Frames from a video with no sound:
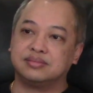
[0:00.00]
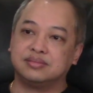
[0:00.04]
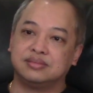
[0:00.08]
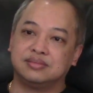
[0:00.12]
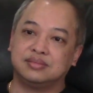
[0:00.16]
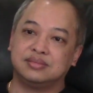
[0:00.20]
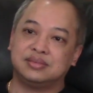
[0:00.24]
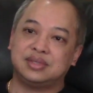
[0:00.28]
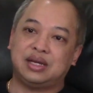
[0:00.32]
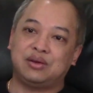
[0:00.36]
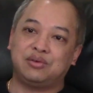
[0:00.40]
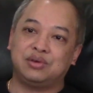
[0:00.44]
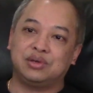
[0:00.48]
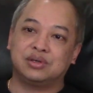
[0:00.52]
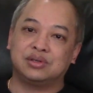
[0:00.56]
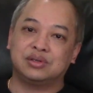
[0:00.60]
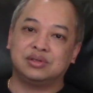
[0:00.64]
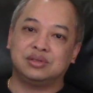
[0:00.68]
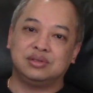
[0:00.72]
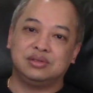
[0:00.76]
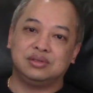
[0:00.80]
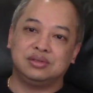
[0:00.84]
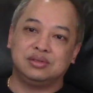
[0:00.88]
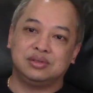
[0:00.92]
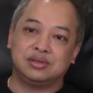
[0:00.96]
that we
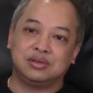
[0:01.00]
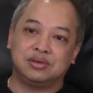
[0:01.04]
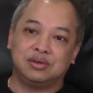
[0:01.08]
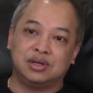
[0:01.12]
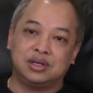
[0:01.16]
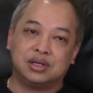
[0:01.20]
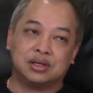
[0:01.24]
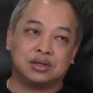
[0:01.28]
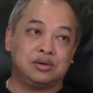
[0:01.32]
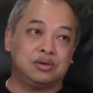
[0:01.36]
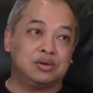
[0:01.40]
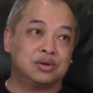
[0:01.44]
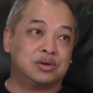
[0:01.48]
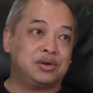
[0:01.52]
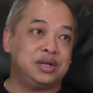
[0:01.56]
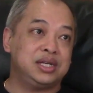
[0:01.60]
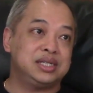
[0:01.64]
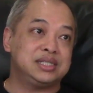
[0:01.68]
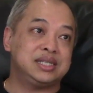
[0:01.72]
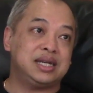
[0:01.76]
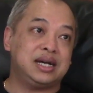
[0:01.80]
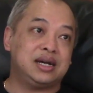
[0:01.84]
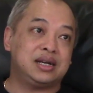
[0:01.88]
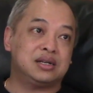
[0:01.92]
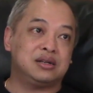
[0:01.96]
gonna go
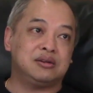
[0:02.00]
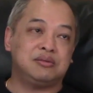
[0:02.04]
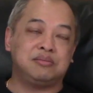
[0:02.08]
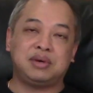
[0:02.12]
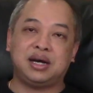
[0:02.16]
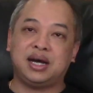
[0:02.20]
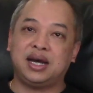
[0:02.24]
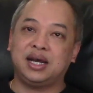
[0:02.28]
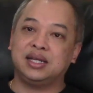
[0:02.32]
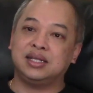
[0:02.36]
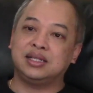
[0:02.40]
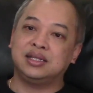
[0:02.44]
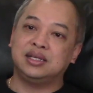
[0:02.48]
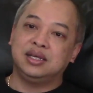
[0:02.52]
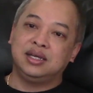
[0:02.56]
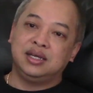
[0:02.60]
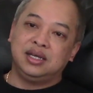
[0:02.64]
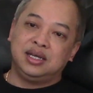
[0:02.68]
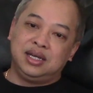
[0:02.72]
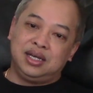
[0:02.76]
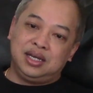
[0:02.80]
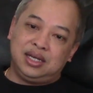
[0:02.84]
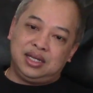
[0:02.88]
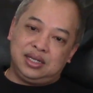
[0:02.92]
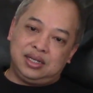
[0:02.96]
crazy out of our mind,
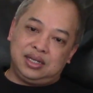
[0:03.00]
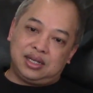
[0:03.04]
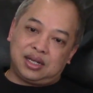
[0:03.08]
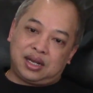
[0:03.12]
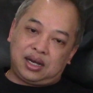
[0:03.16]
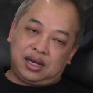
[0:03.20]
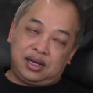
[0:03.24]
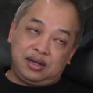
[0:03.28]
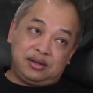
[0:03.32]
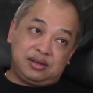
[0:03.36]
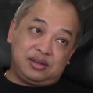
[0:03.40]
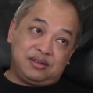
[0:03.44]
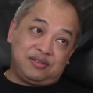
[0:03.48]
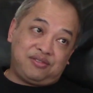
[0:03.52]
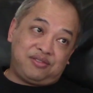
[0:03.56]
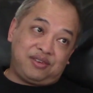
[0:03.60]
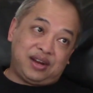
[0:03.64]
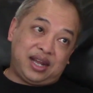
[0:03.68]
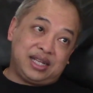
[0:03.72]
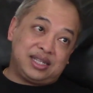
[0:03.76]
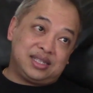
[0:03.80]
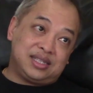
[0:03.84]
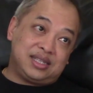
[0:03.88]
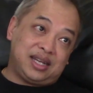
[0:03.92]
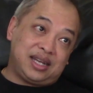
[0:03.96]
they cleared the
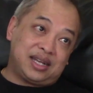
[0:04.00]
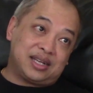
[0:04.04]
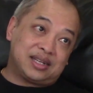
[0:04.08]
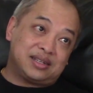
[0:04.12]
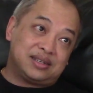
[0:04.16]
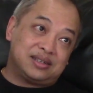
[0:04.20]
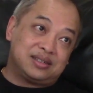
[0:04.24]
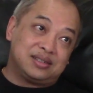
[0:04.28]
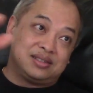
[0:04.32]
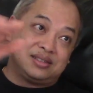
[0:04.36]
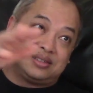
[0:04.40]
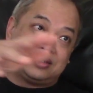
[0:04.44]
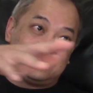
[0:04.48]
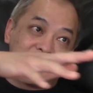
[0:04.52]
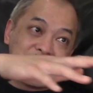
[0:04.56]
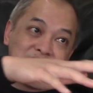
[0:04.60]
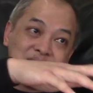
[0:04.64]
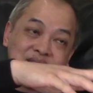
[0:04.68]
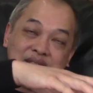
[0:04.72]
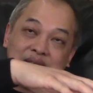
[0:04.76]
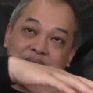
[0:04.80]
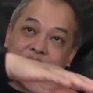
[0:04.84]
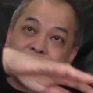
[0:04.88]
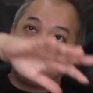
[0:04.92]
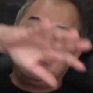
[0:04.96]
flight deck.
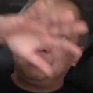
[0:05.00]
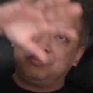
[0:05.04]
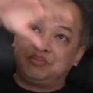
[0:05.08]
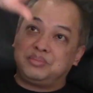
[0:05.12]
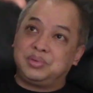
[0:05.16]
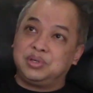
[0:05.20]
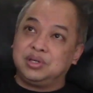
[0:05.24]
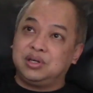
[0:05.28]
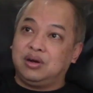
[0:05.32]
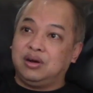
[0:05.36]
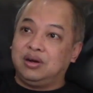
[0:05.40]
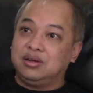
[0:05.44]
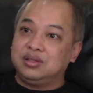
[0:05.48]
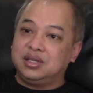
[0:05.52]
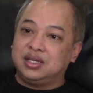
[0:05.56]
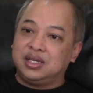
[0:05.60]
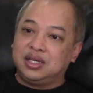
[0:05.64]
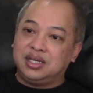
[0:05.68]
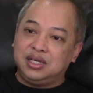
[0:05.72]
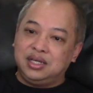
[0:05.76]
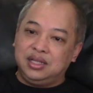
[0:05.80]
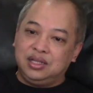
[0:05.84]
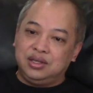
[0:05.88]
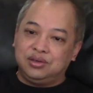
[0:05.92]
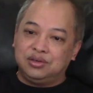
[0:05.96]
They put all the
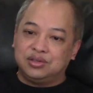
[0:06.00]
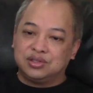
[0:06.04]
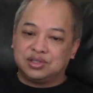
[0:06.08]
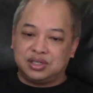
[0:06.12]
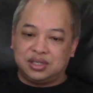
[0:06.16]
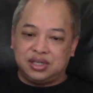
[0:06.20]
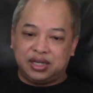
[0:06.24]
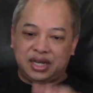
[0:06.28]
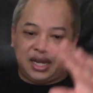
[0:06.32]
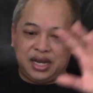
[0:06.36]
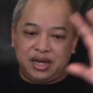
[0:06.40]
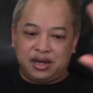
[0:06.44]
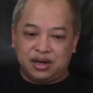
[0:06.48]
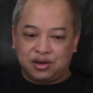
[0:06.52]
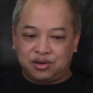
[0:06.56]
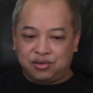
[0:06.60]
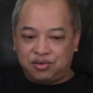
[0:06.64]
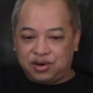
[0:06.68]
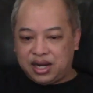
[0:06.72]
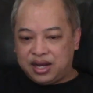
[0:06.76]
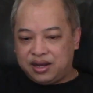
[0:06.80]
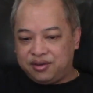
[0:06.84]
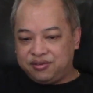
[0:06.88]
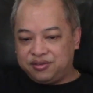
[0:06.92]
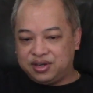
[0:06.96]
helos and the
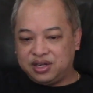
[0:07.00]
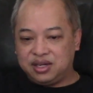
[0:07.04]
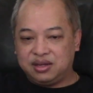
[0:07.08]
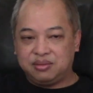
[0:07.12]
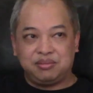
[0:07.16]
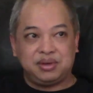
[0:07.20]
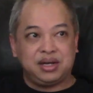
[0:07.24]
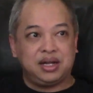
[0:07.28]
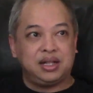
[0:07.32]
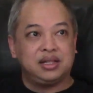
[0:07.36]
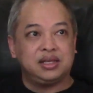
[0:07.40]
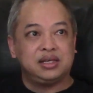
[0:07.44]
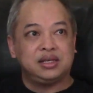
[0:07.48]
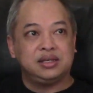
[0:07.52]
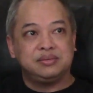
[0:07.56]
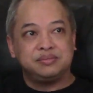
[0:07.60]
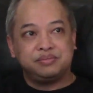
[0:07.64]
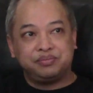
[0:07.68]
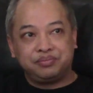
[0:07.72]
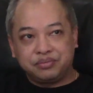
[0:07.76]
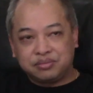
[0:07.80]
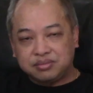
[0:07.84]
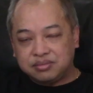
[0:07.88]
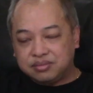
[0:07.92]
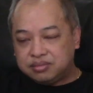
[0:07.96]
aircraft in the belly
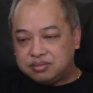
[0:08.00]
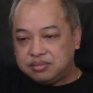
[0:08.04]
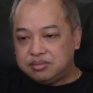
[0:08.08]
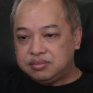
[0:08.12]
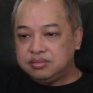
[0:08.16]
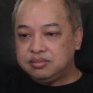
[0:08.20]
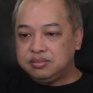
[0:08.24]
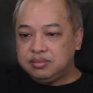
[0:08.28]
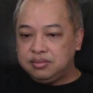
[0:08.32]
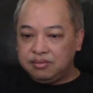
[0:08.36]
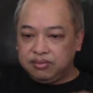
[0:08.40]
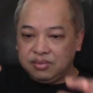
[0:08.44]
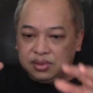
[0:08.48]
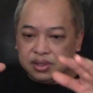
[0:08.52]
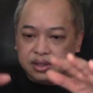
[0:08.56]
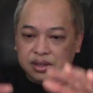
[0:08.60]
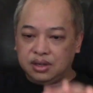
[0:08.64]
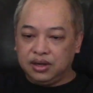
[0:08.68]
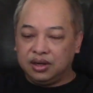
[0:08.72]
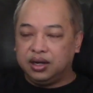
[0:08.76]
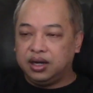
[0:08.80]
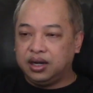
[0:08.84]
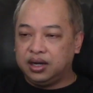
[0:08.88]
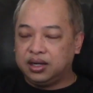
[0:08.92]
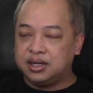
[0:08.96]

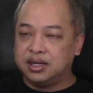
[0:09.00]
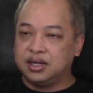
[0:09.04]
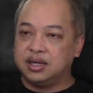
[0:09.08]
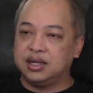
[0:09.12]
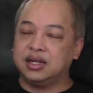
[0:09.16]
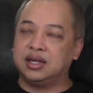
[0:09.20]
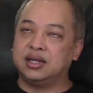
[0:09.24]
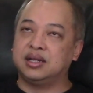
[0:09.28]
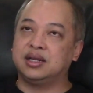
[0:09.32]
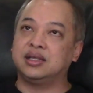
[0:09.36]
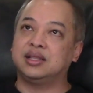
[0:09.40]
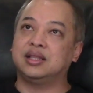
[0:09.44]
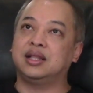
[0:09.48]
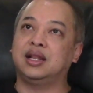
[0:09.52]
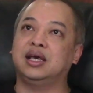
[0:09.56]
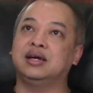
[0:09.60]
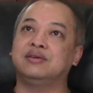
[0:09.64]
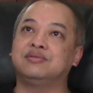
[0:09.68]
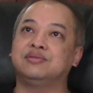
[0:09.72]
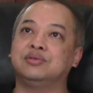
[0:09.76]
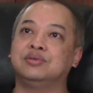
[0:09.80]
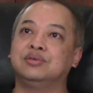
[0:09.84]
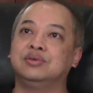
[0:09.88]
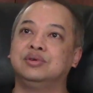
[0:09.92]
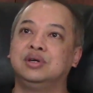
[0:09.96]
on another
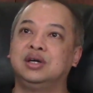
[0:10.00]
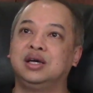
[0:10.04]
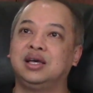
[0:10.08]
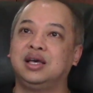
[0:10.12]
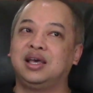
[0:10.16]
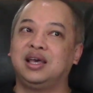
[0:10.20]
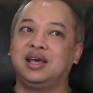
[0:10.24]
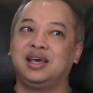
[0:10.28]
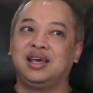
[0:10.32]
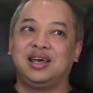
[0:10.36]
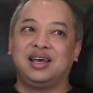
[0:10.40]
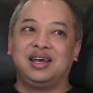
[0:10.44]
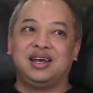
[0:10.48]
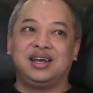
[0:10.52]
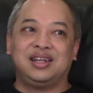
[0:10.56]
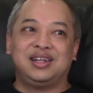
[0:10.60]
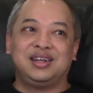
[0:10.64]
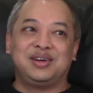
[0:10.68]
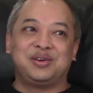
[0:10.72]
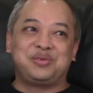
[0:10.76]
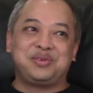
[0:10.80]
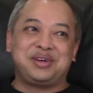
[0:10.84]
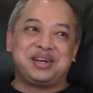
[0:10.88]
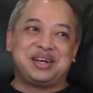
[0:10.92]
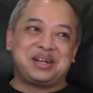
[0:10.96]
level.
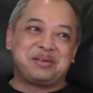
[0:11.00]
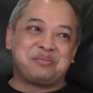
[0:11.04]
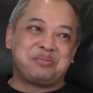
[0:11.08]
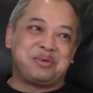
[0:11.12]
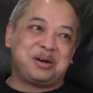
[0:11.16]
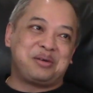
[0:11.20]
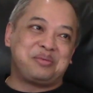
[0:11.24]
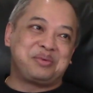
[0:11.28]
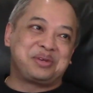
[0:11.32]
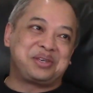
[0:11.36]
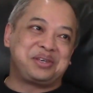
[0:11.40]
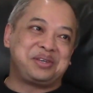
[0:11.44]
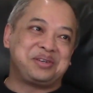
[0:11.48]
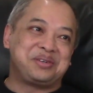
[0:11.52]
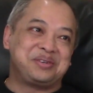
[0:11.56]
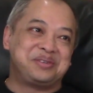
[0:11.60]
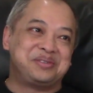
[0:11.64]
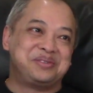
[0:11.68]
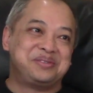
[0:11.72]
We had a barbecue.